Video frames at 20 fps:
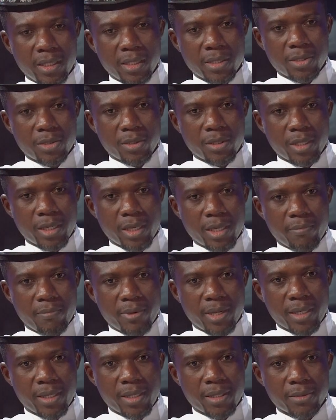historical
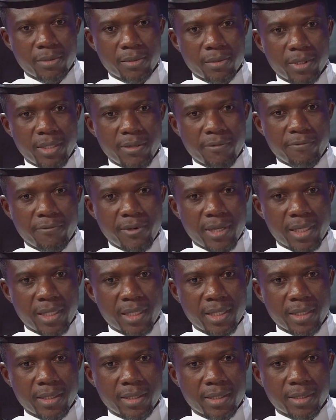background to the fact
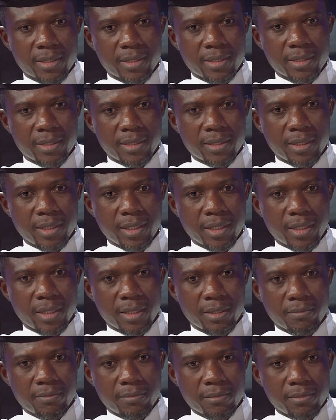that
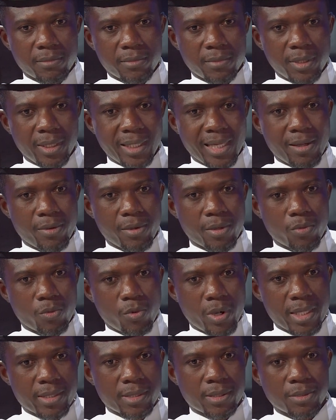in our
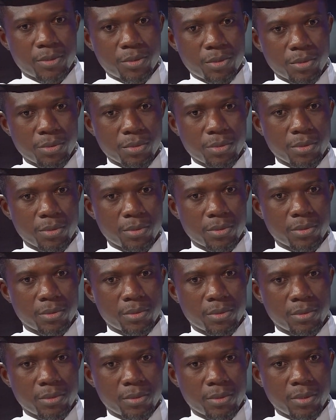quest to,
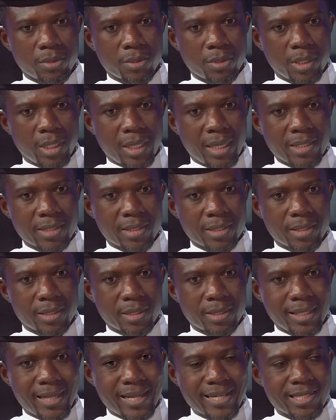as it
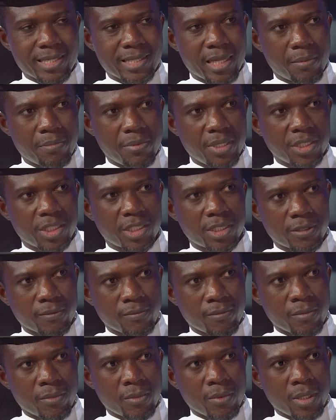is, establish
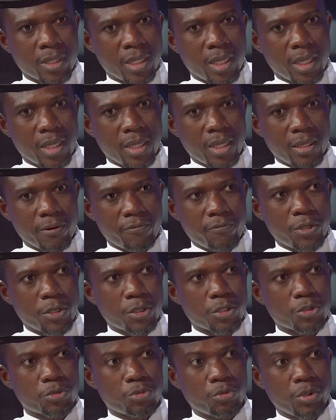various